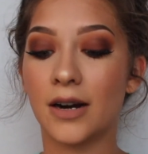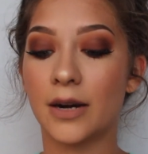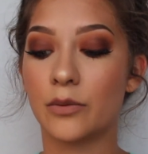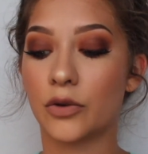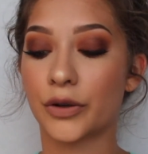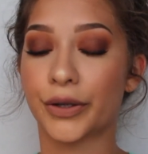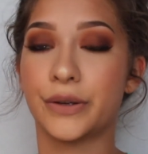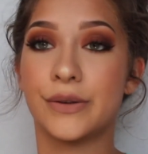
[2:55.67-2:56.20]
I
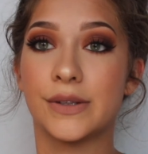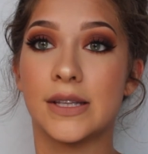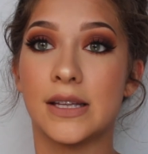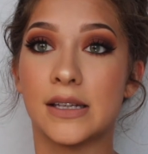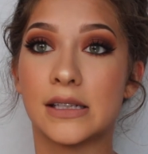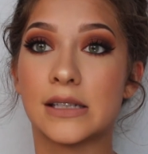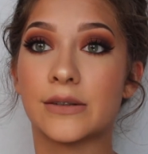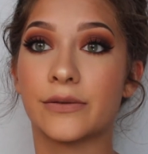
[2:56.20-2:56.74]
more use
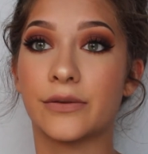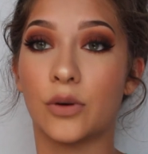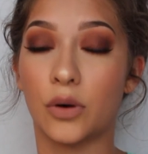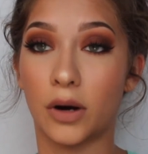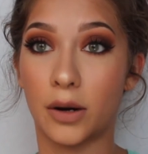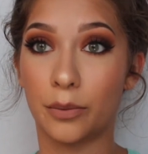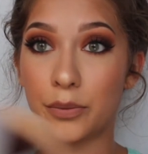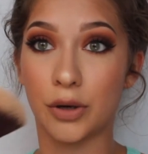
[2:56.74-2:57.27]
this
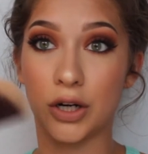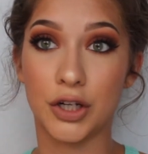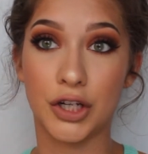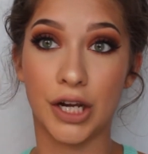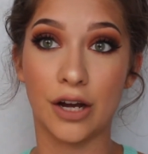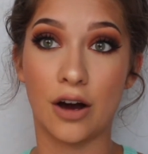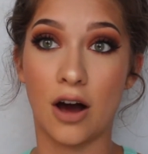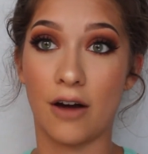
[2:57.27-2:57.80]
for
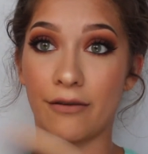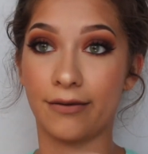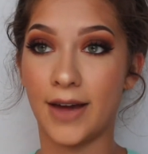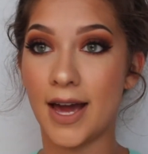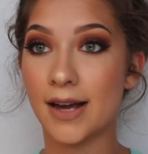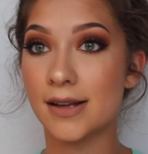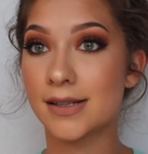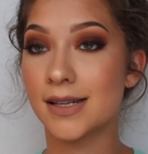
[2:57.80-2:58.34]
brushing off
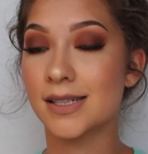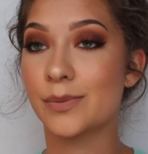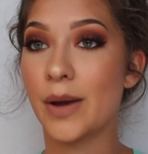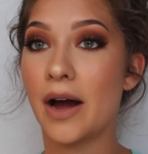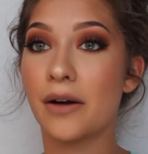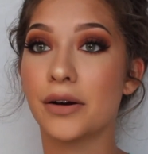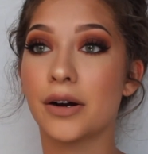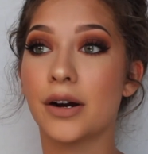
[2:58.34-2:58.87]
excess
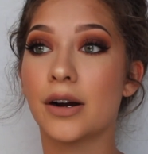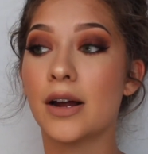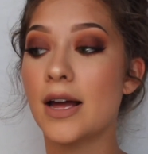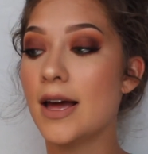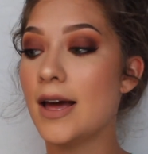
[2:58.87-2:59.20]
powder.